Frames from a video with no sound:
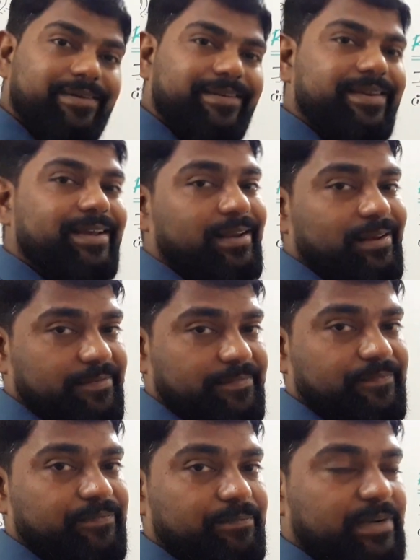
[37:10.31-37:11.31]
Real.
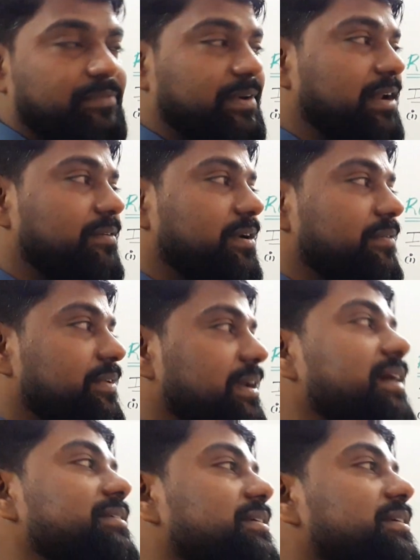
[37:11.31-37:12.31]
But whenever we
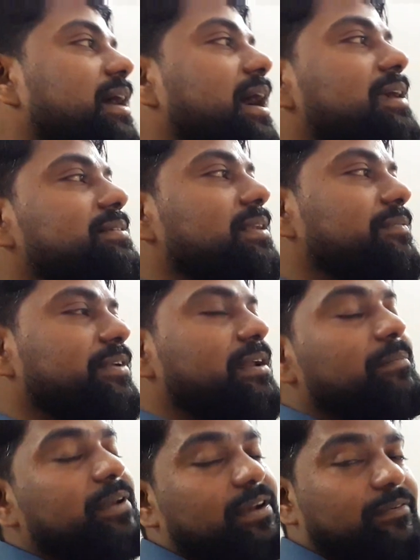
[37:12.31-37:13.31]
are seeing ourselves in a
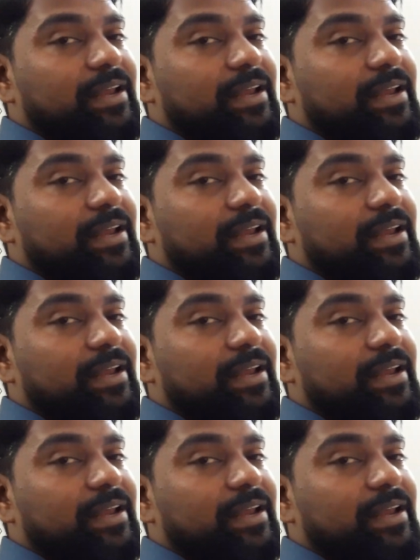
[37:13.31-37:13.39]
mirror,